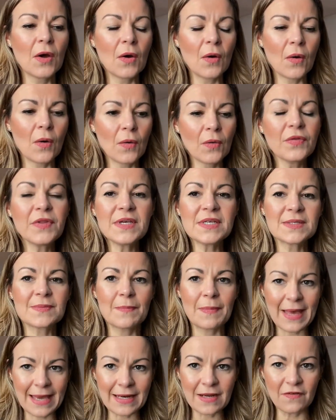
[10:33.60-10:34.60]
all these
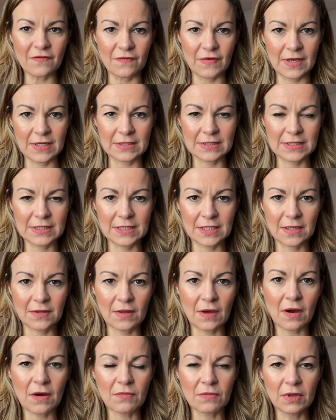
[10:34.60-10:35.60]
benefits
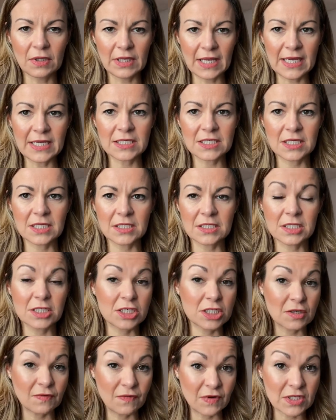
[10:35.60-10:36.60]
that are related
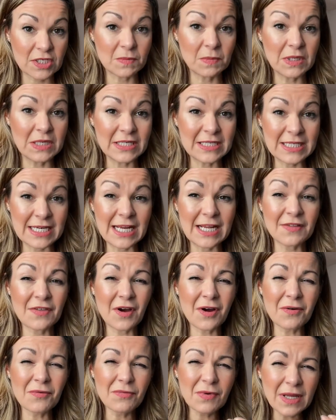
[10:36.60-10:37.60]
to vitamin D
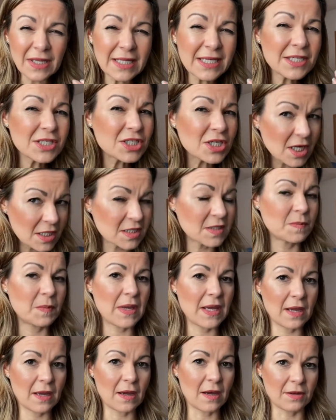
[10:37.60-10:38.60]
that are really just
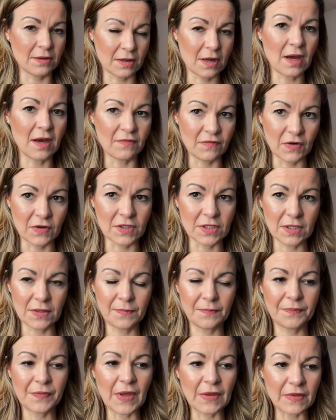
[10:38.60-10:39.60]
being uncovered.
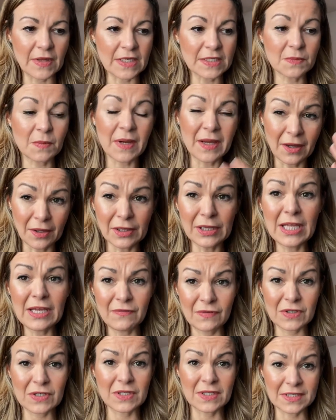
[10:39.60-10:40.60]
And that's why I'll
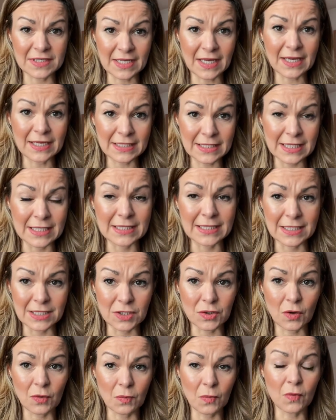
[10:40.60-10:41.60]
leave it to the scientists to
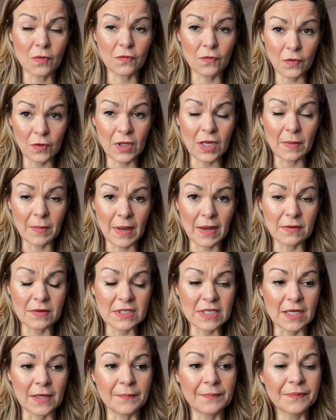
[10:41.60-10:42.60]
talk more fully
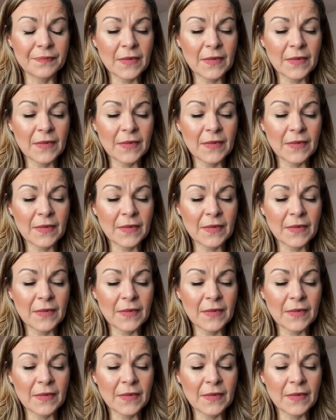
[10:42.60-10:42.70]
about it.